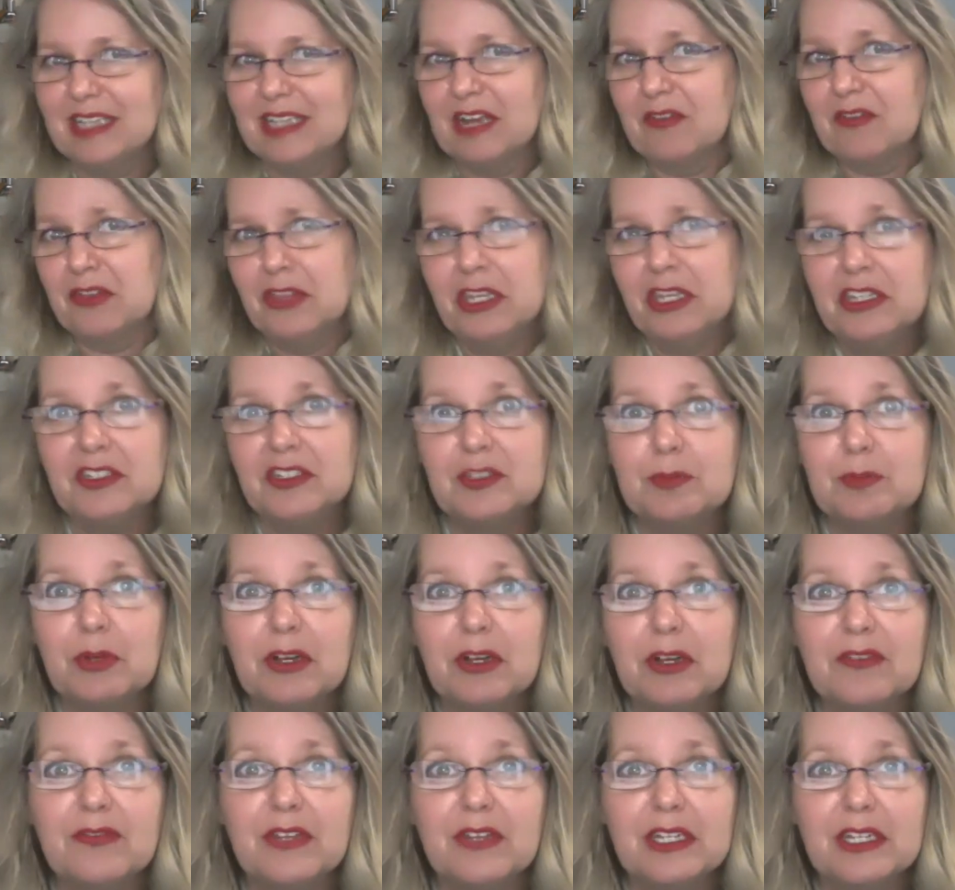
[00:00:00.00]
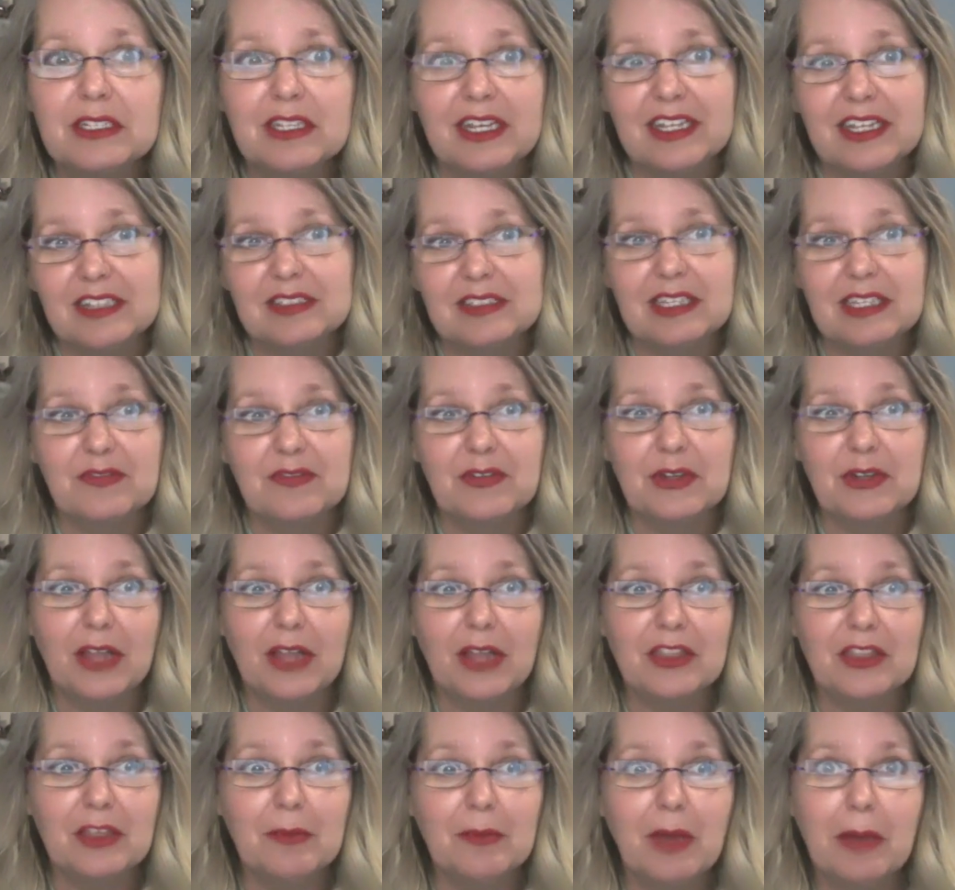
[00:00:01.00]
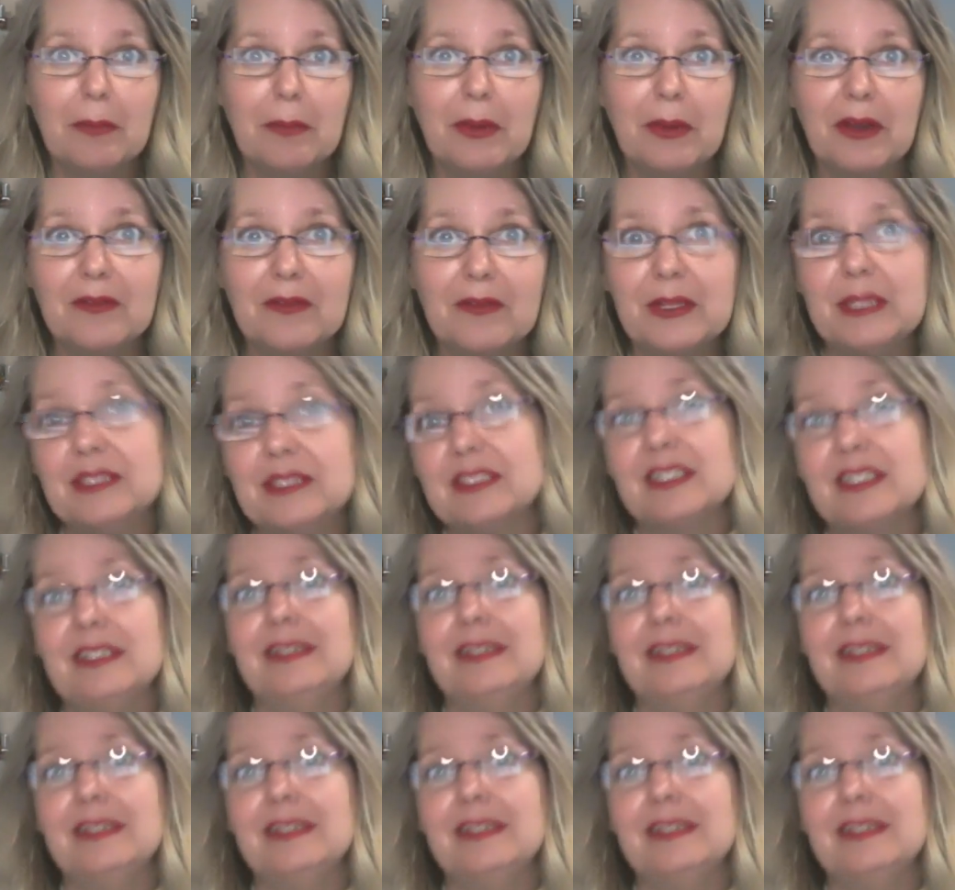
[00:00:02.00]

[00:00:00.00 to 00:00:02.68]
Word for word: Everything is perfect. I guess I forgot them on purpose.